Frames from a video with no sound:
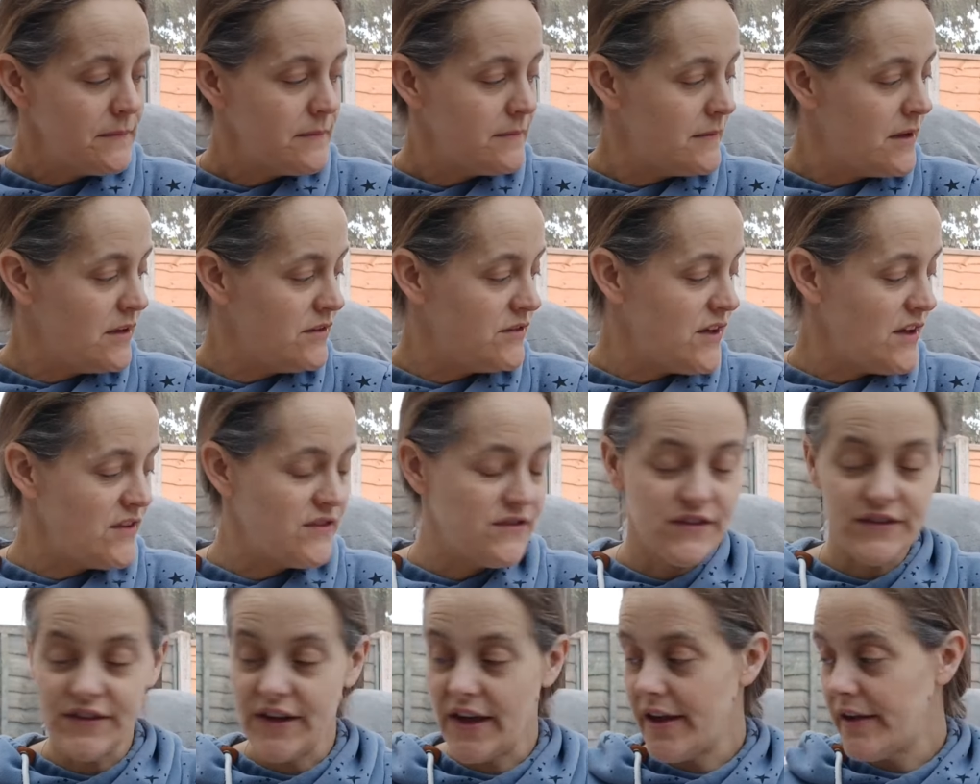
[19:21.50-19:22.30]
Because
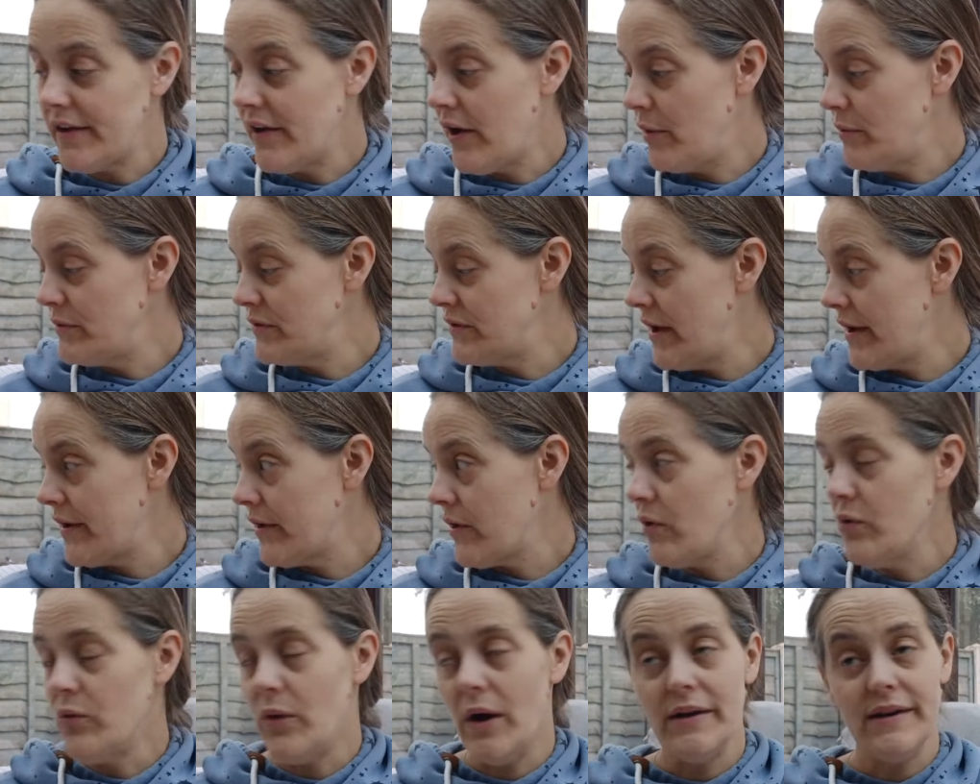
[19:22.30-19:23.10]
yesterday I was like,
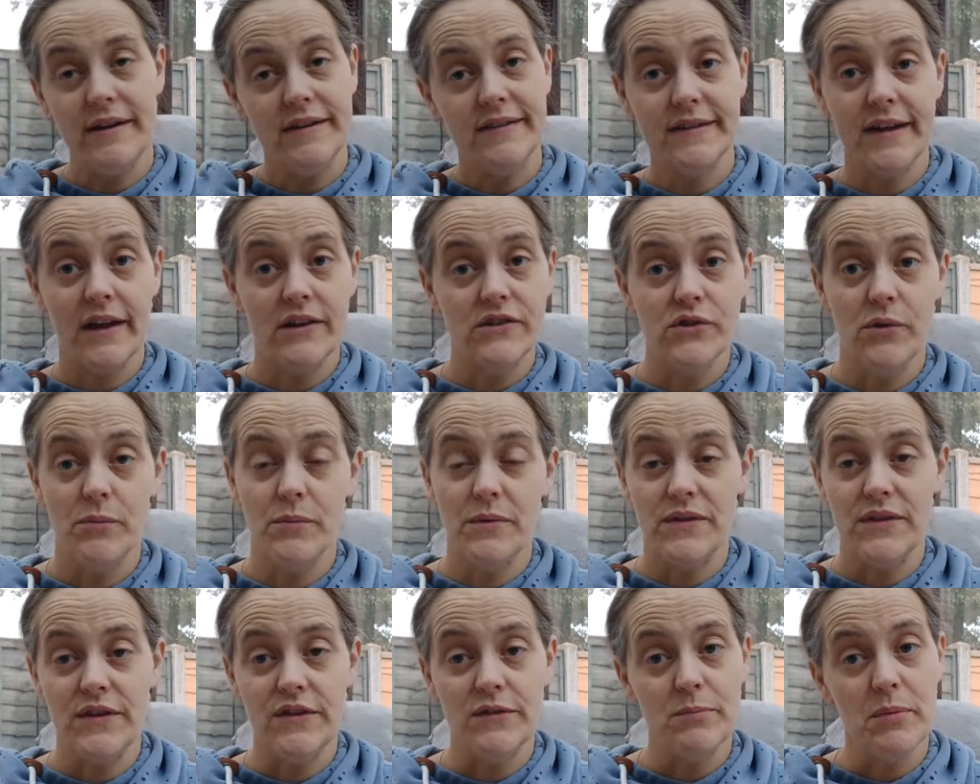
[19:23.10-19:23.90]
oh, I need to get on
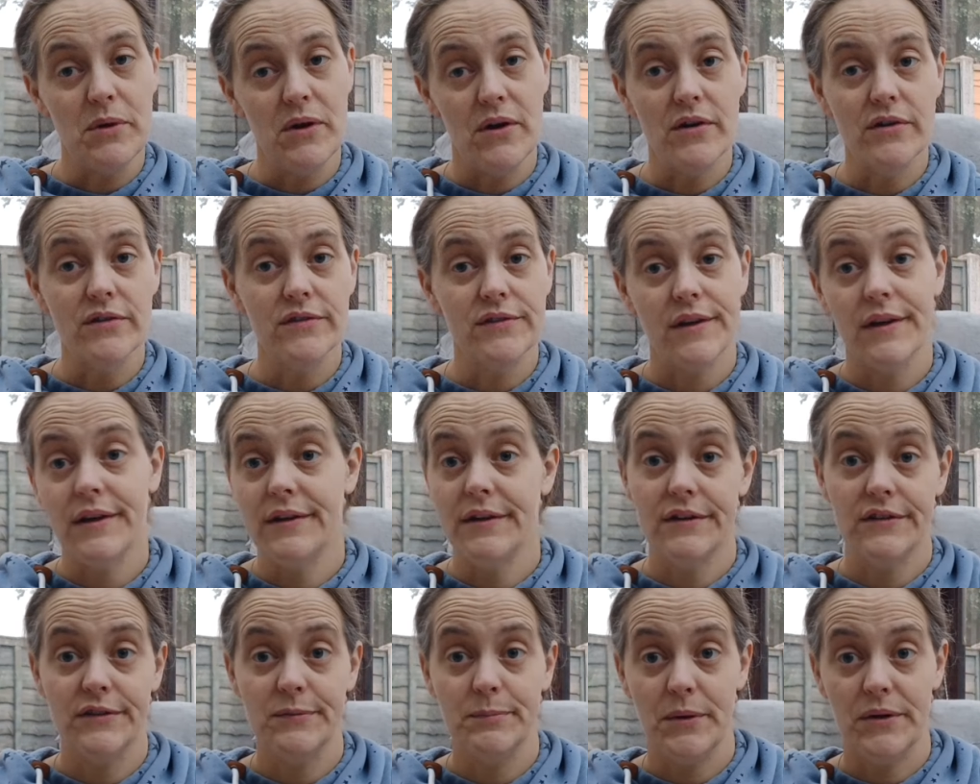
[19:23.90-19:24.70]
with these bugs, and
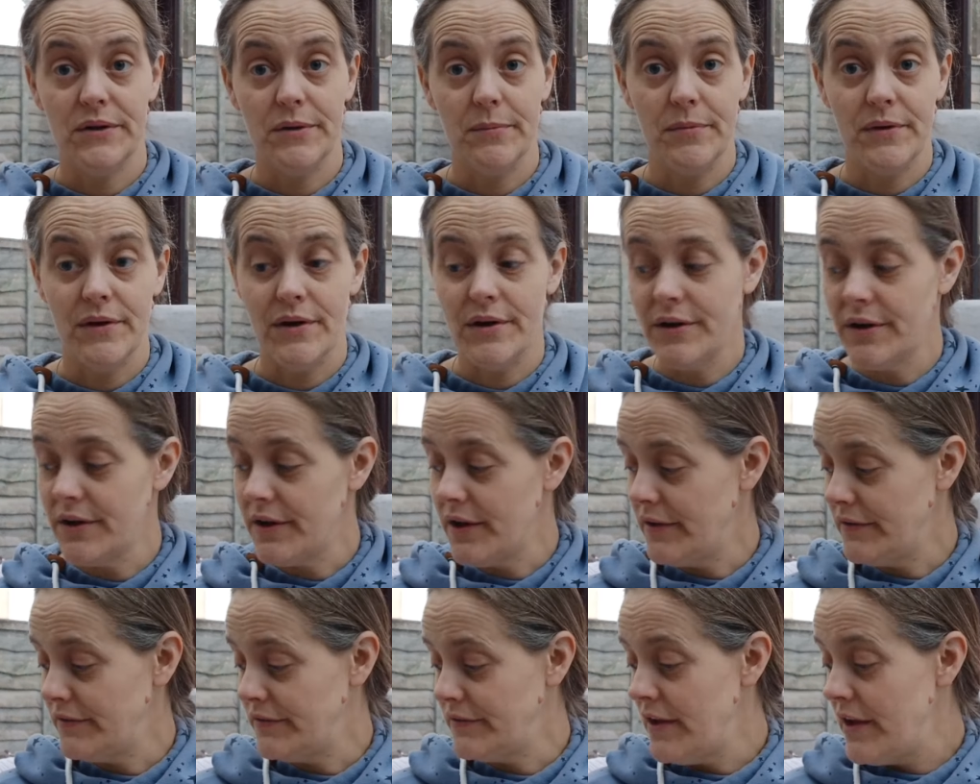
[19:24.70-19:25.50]
I spun a bug,
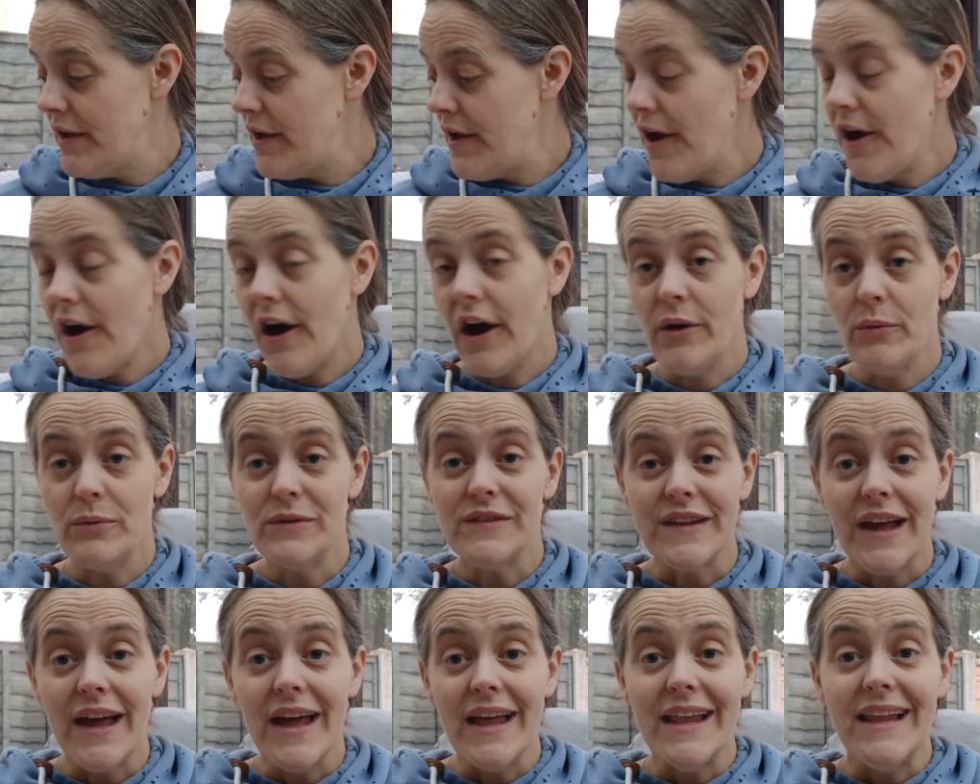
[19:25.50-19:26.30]
and I
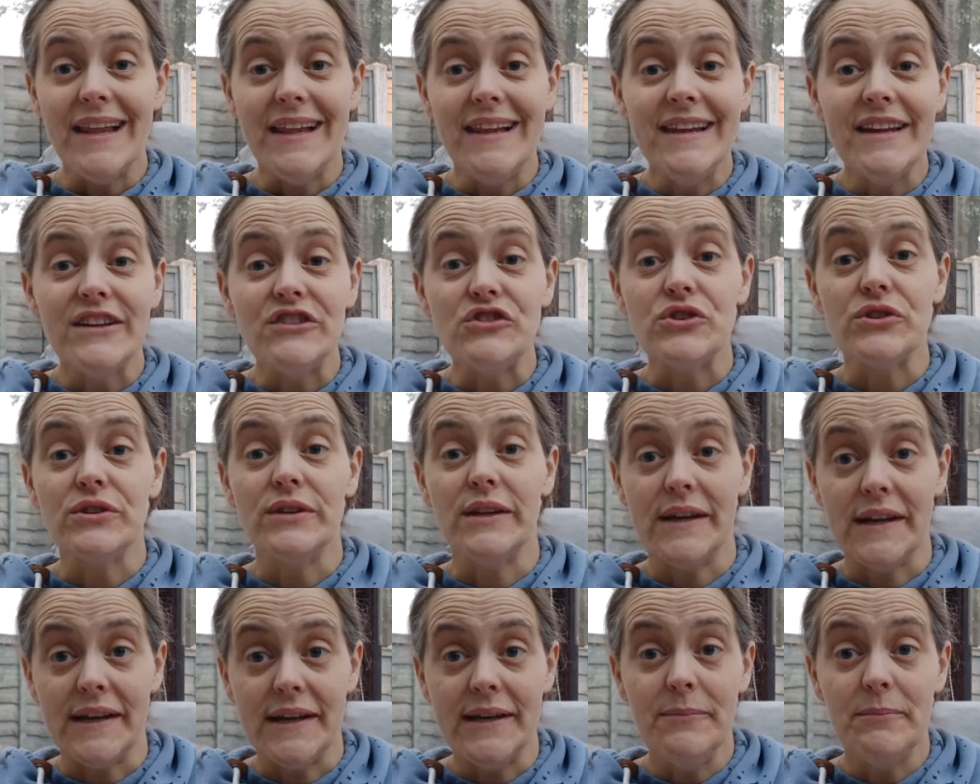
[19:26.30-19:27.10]
was
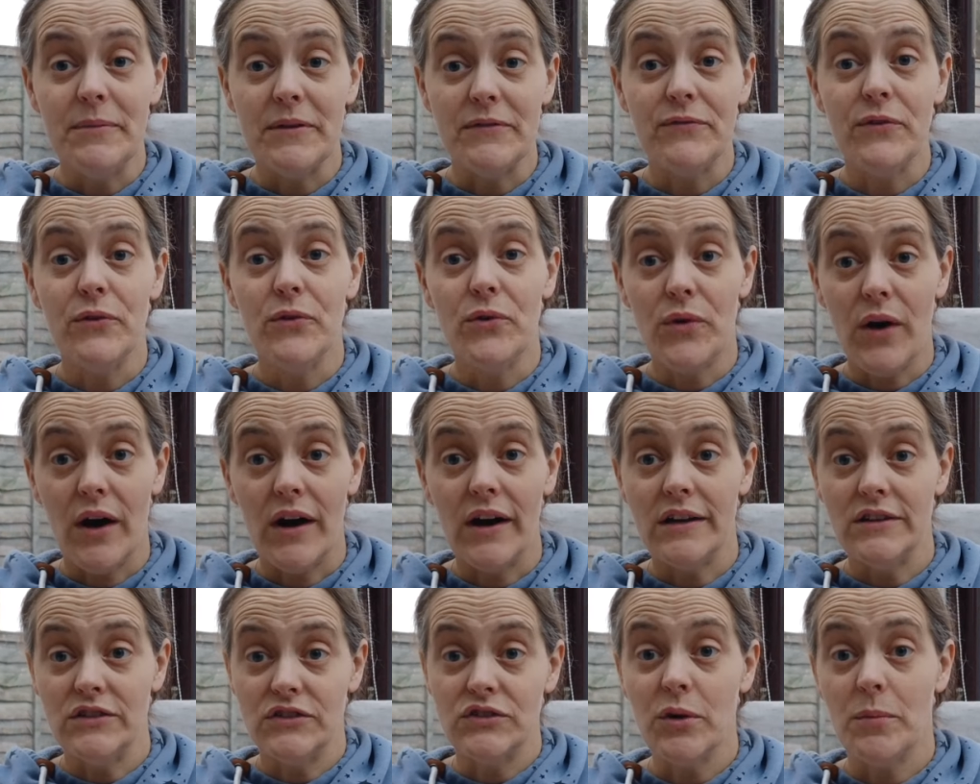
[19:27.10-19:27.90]
literally, before
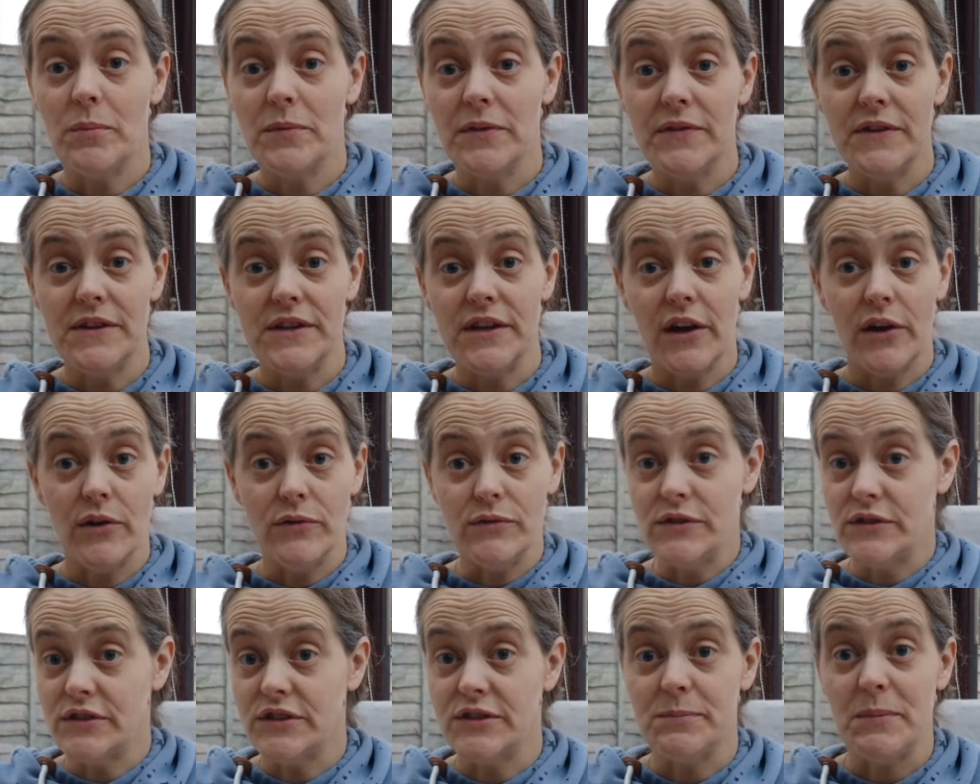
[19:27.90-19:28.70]
I stopped the video
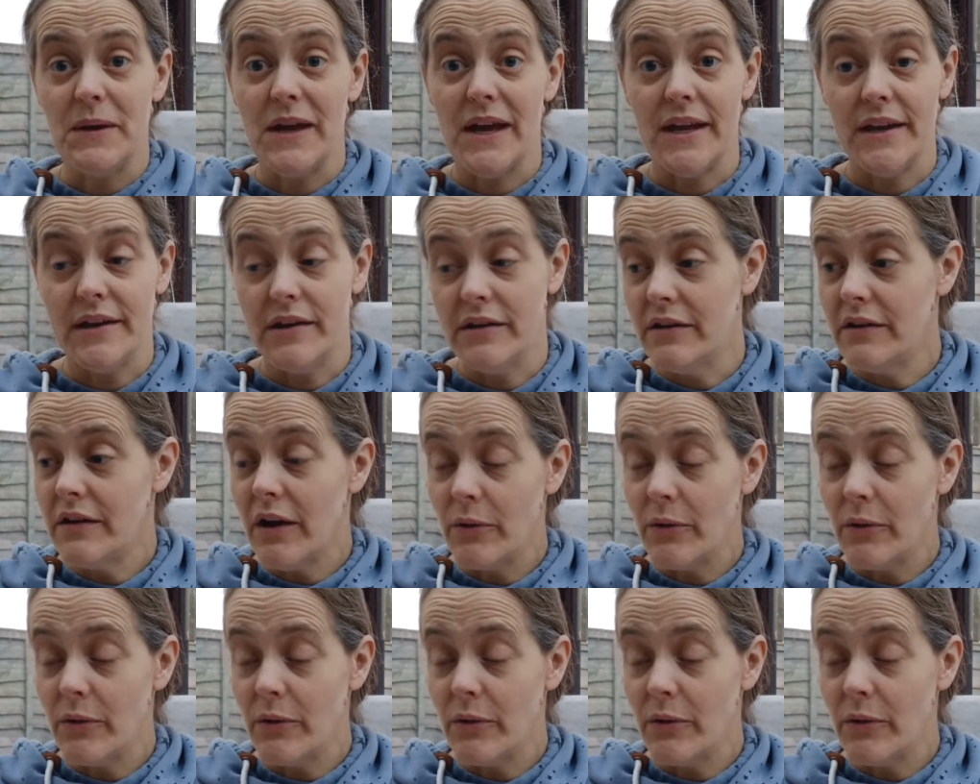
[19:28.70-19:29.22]
to spin,